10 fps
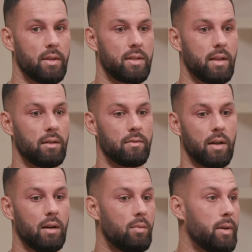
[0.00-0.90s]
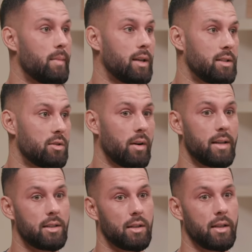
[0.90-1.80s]
this thing of like, oh, PMax is great,
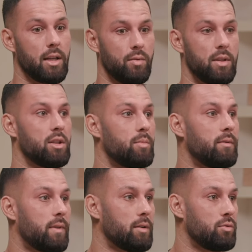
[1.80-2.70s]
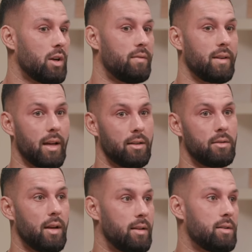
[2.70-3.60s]
it's going to get you in top of funnel traffic
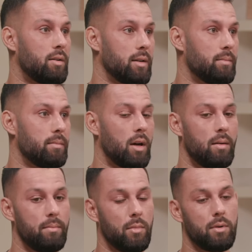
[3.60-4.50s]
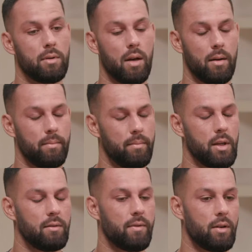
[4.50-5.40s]
and target
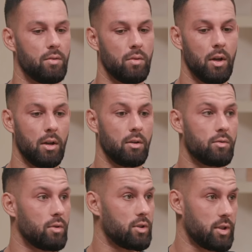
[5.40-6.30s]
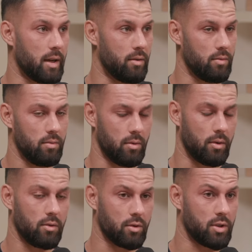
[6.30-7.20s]
middle of funnel, cross channel, or
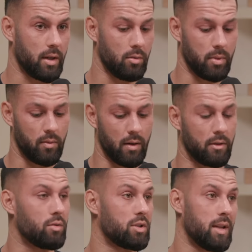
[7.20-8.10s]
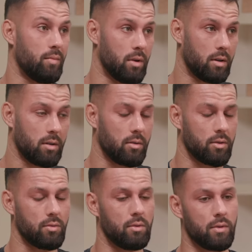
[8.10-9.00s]
not cross channel, but rather cross network,
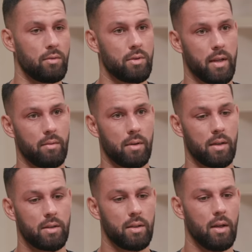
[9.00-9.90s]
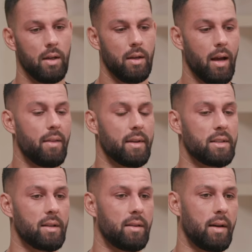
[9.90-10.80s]
across all of Google's networks and
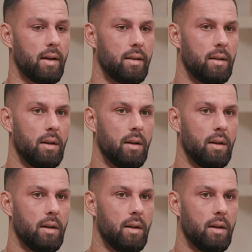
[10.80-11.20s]
things like that.